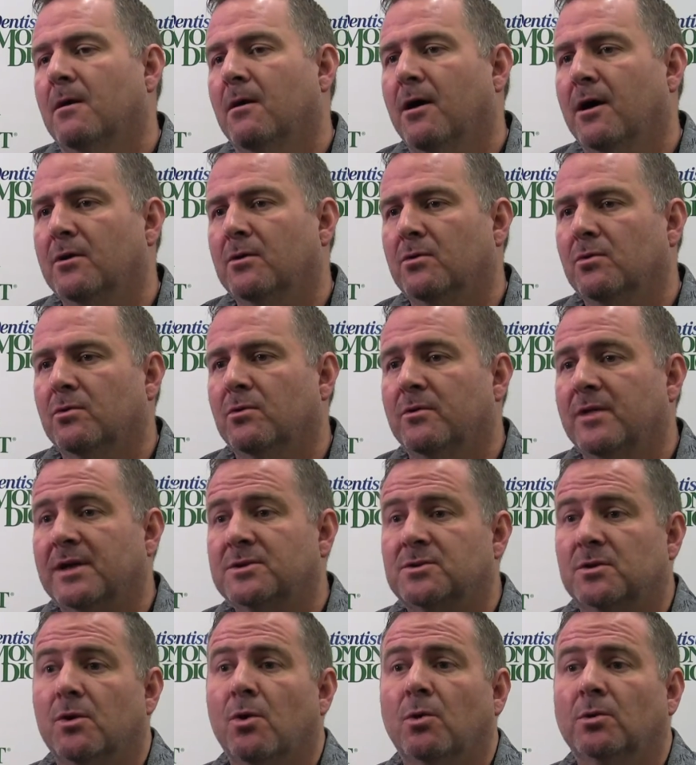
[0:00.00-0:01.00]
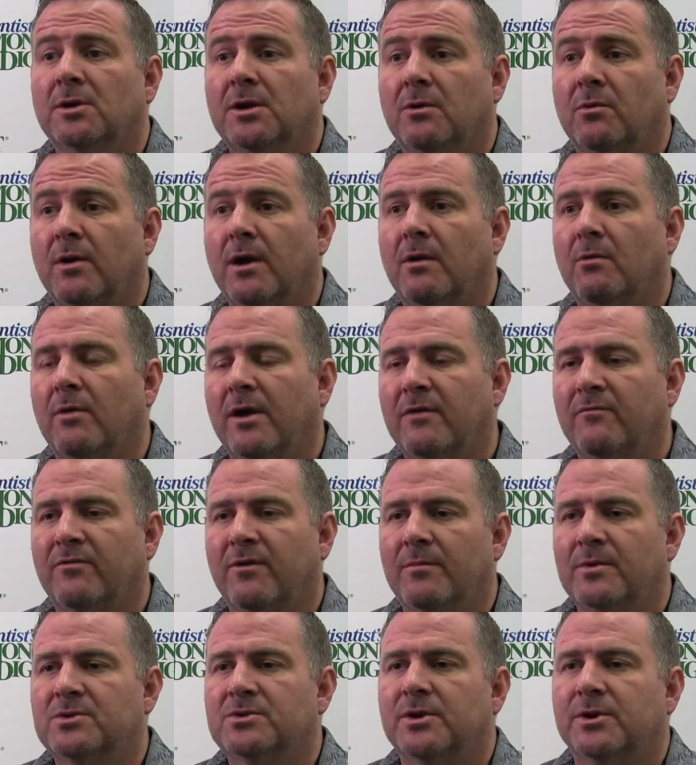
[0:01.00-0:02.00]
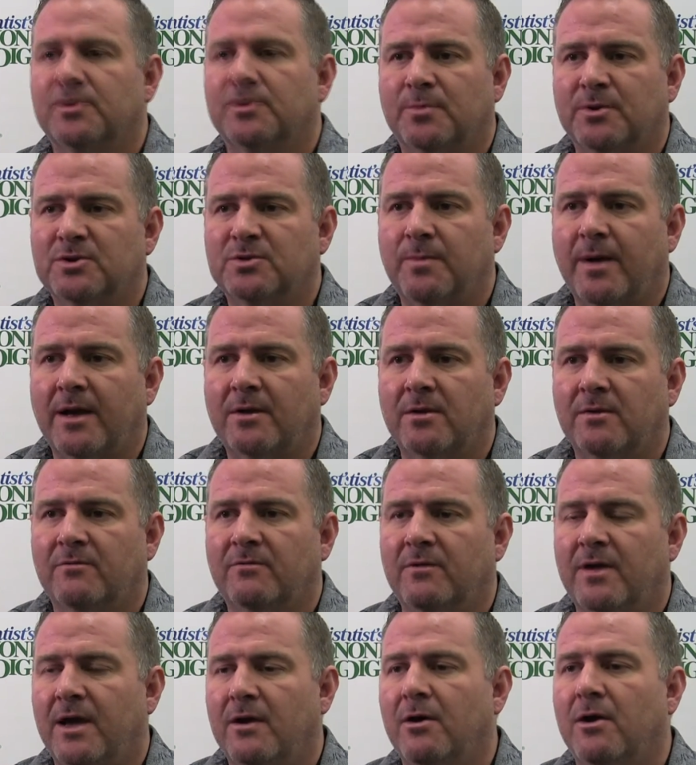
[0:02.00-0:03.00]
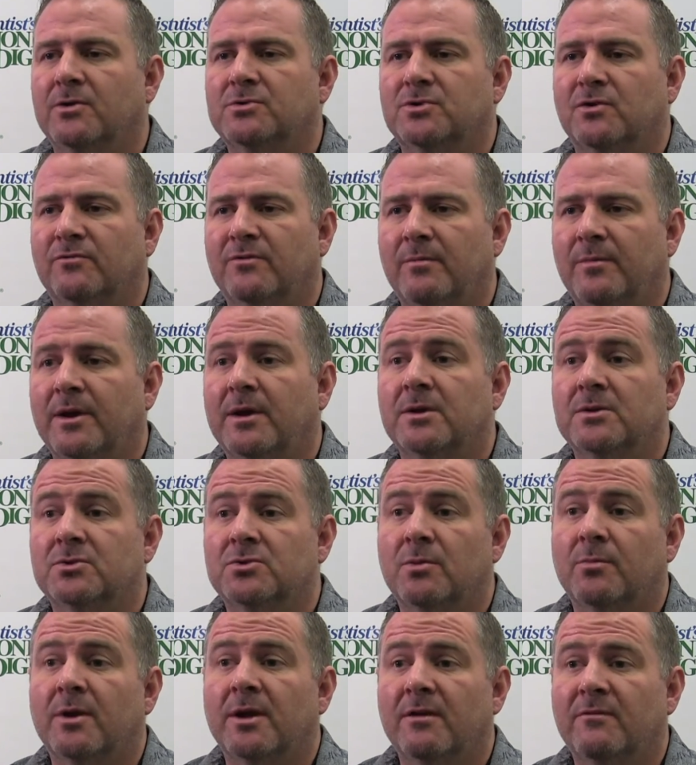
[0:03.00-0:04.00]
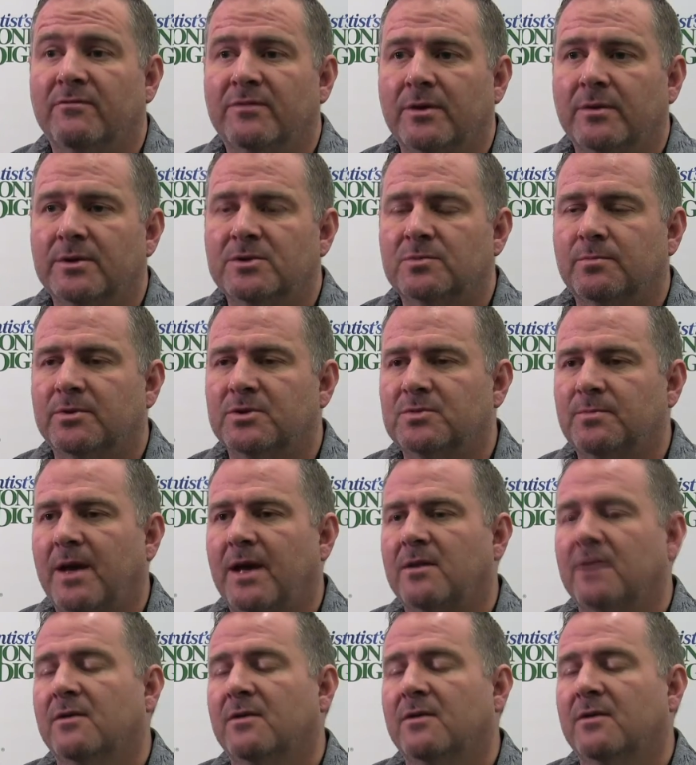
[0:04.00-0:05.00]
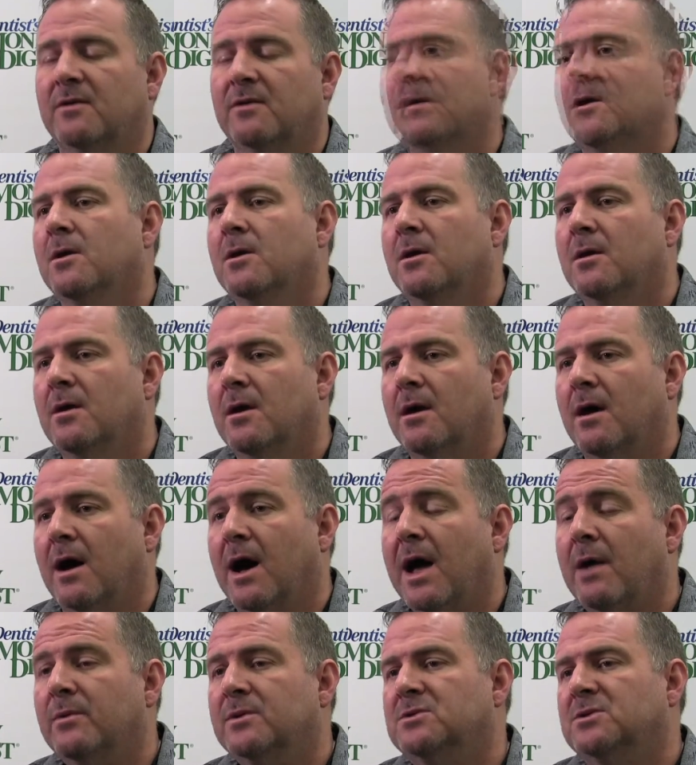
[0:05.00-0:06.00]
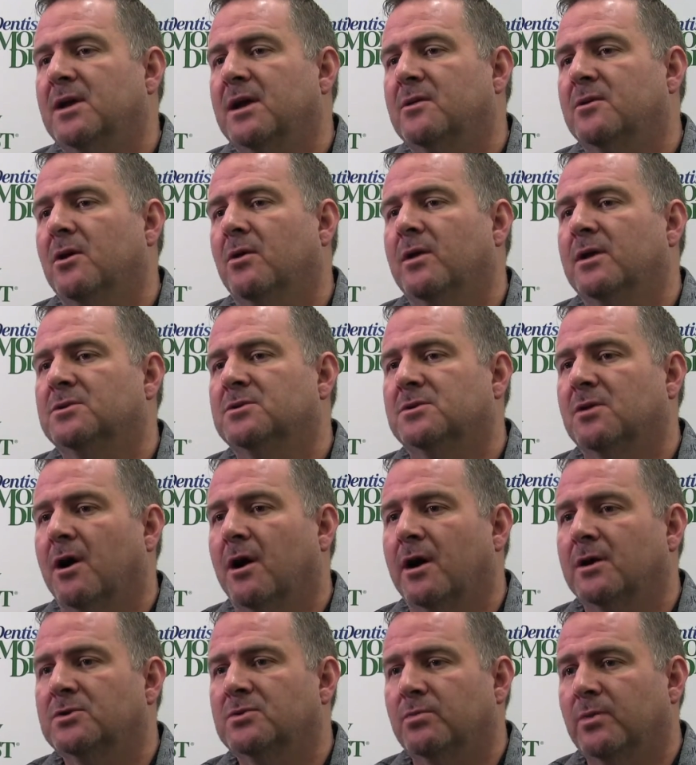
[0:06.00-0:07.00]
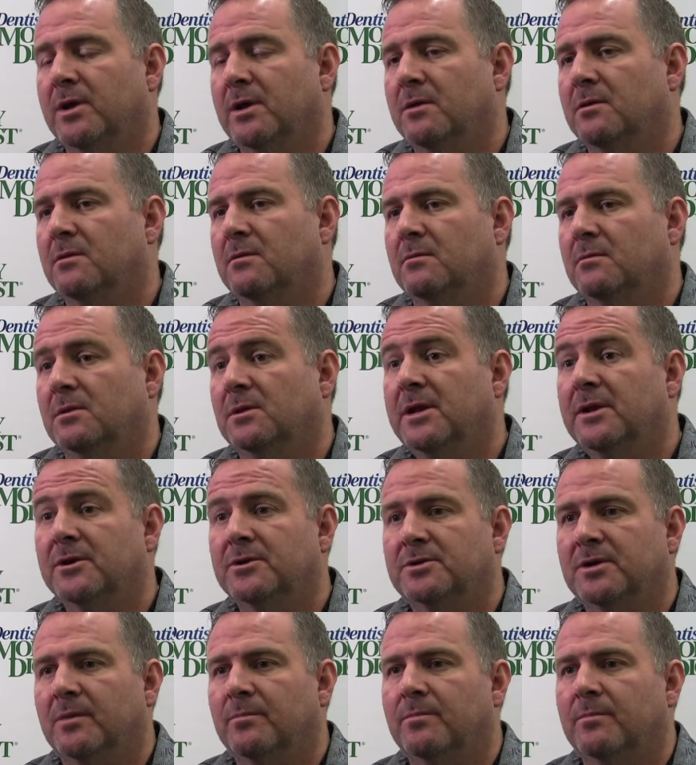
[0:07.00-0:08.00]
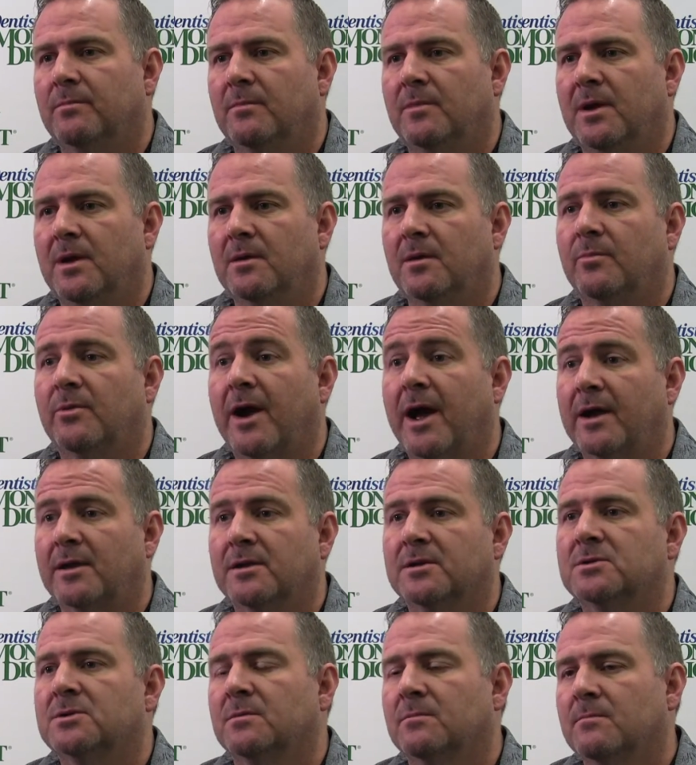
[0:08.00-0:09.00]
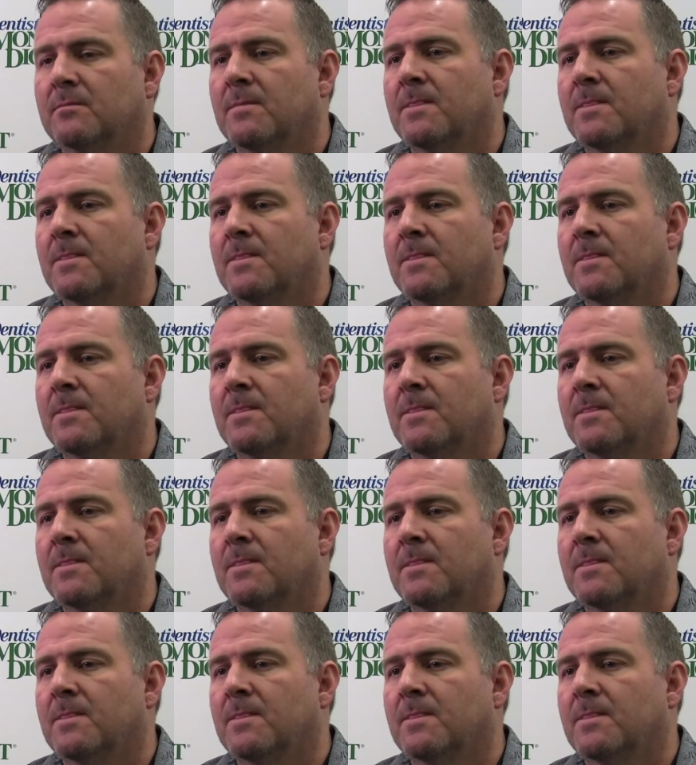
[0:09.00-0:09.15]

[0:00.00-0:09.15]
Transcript: on Google? That's the holy grail, right, from a search perspective and also from a consumer influence perspective. I would say, though, it starts with leadership in the practice.